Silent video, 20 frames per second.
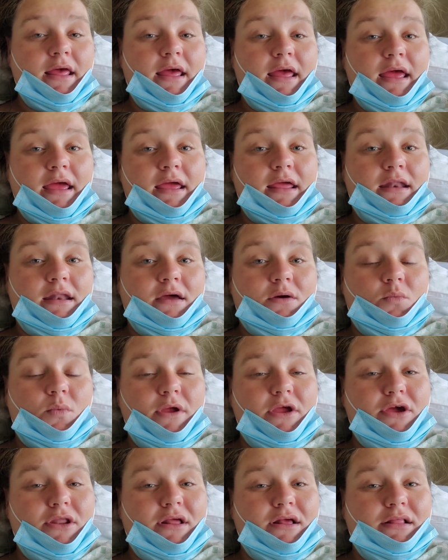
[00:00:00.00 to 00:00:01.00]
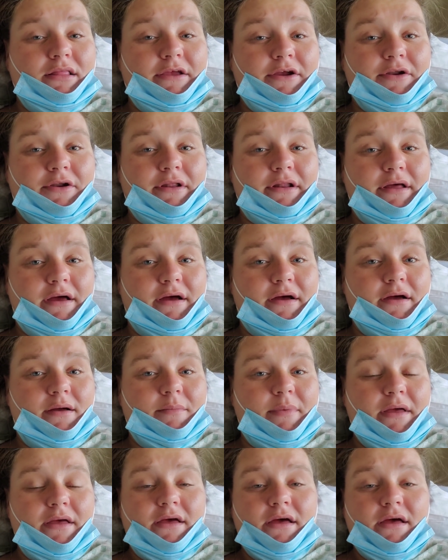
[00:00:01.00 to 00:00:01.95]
and we could have cleared it up.